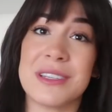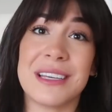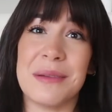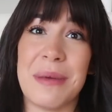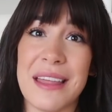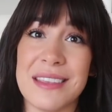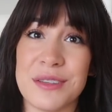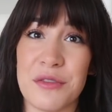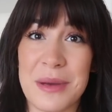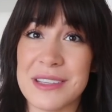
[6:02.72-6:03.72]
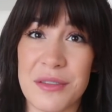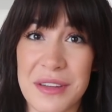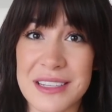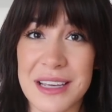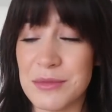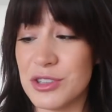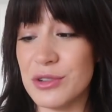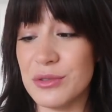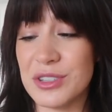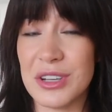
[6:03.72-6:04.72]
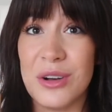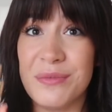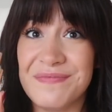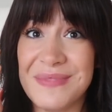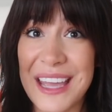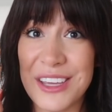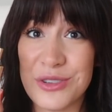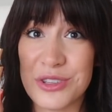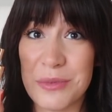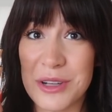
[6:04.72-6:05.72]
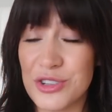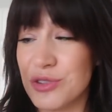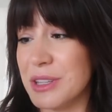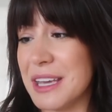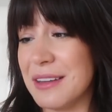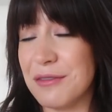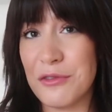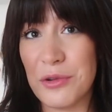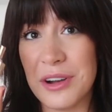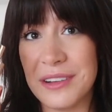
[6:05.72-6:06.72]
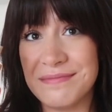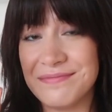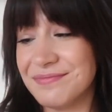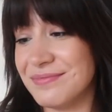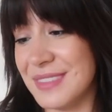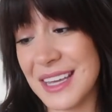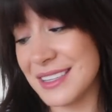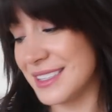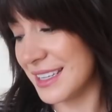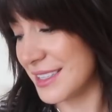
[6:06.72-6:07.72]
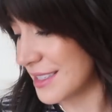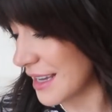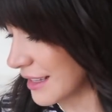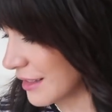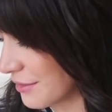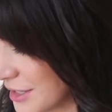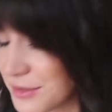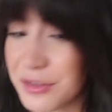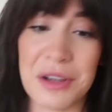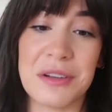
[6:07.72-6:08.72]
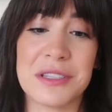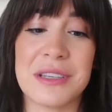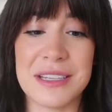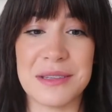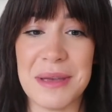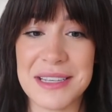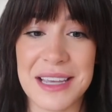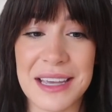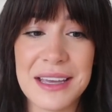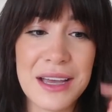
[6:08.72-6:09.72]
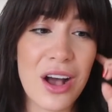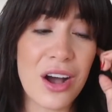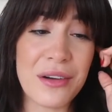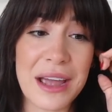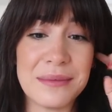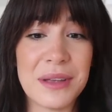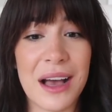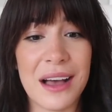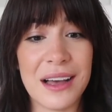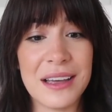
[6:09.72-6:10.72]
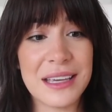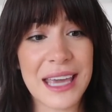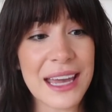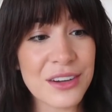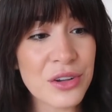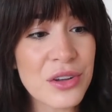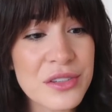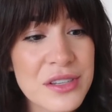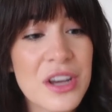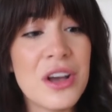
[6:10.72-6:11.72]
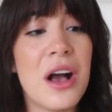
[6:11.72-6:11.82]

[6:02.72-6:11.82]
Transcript: wasn't going to buy this for myself anytime soon. So thank you so much, Julian, for this. I love this fragrance. It's amazing. All right, candles.